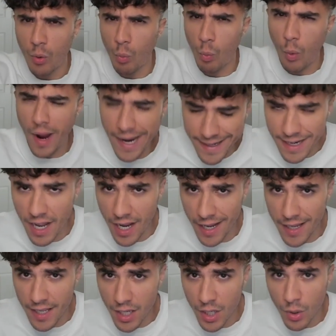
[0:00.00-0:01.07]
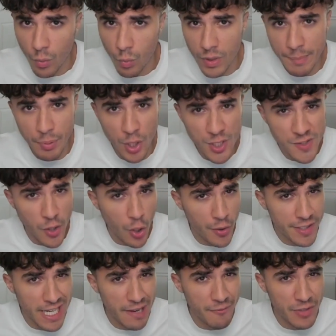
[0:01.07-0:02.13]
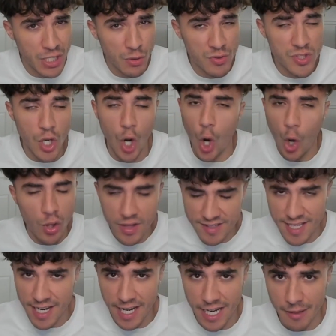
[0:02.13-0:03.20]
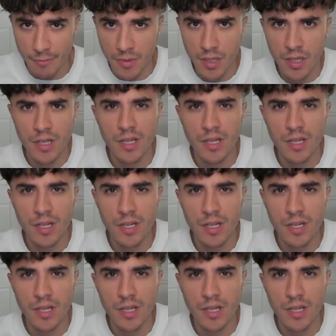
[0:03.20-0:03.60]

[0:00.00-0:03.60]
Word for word: Why not? We post horror game videos all the time.